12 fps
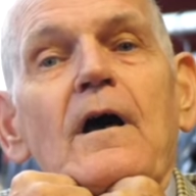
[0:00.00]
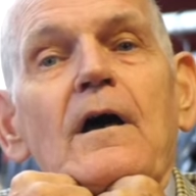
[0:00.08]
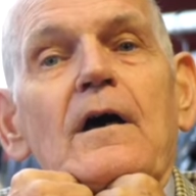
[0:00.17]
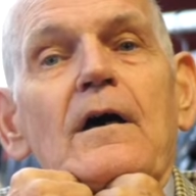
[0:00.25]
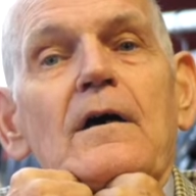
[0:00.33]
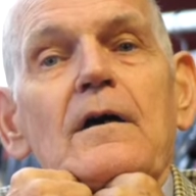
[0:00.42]

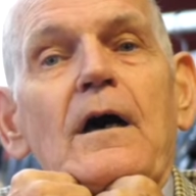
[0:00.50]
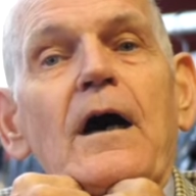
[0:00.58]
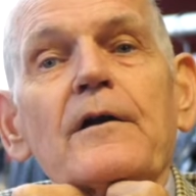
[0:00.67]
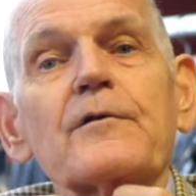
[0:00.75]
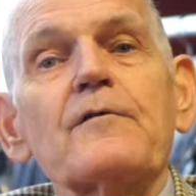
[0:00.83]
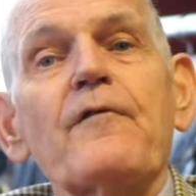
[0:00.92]

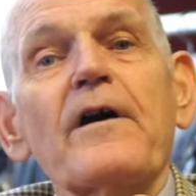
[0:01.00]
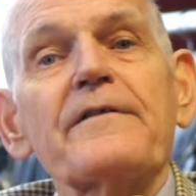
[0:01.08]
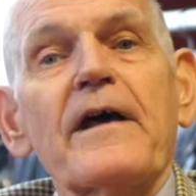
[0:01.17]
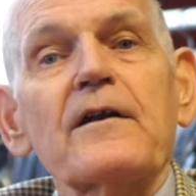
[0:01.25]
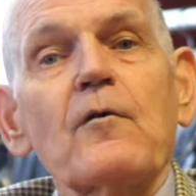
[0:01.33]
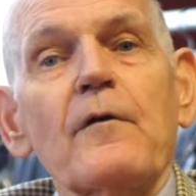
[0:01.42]
and you find
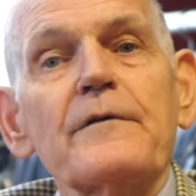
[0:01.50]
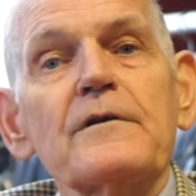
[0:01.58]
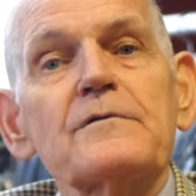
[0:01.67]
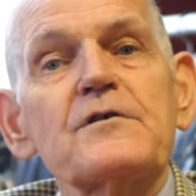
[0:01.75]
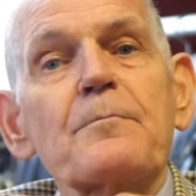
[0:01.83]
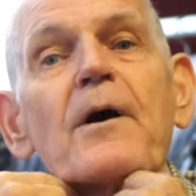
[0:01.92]
that on
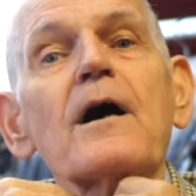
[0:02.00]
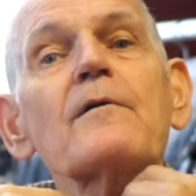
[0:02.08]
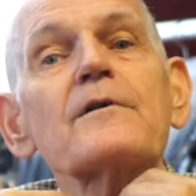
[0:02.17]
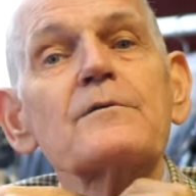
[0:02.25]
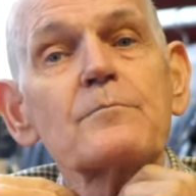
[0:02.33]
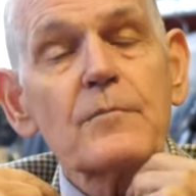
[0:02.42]
the
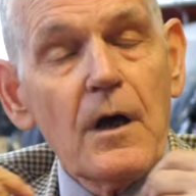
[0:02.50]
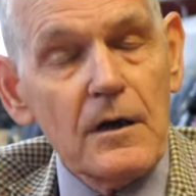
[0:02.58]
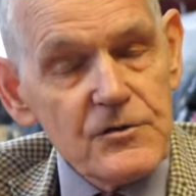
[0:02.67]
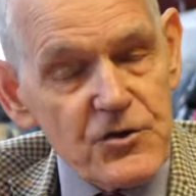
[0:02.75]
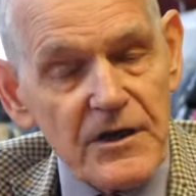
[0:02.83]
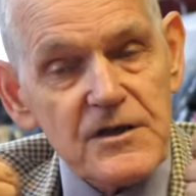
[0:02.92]
tipal,
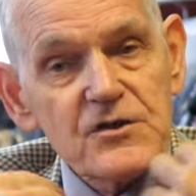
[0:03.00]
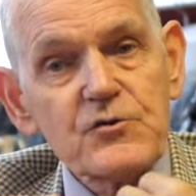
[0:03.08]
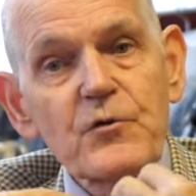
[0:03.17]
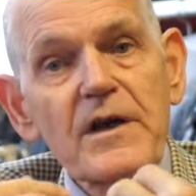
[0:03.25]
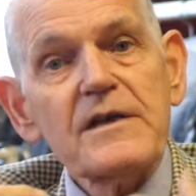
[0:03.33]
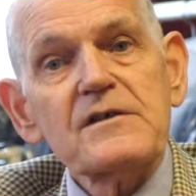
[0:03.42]
the Chinese
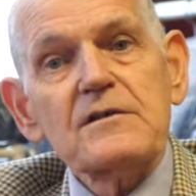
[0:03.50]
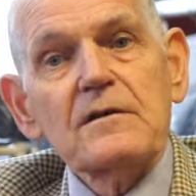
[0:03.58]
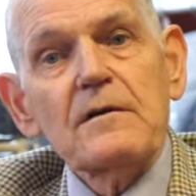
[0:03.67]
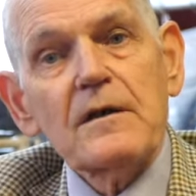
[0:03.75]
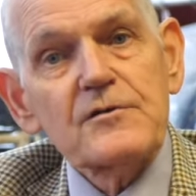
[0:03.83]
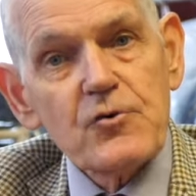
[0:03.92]
dress,
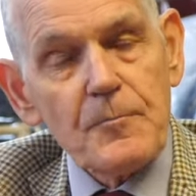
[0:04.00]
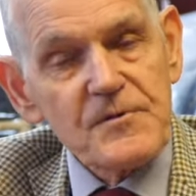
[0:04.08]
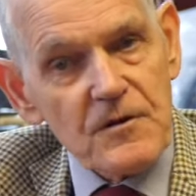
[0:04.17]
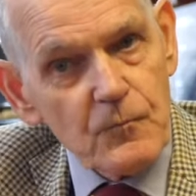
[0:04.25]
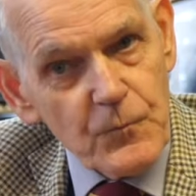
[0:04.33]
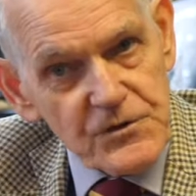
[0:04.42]
and chom
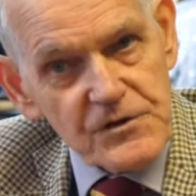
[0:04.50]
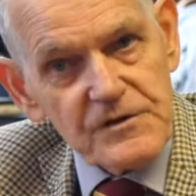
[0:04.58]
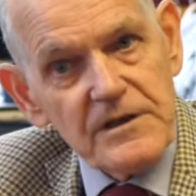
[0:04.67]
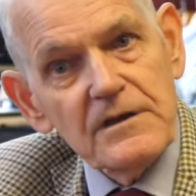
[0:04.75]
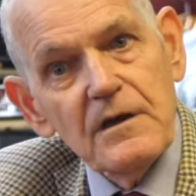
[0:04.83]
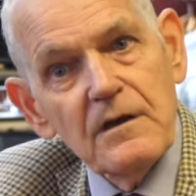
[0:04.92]
sung, which is
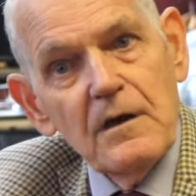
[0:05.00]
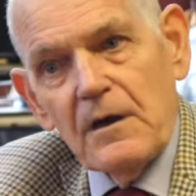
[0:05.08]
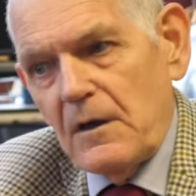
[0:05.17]
the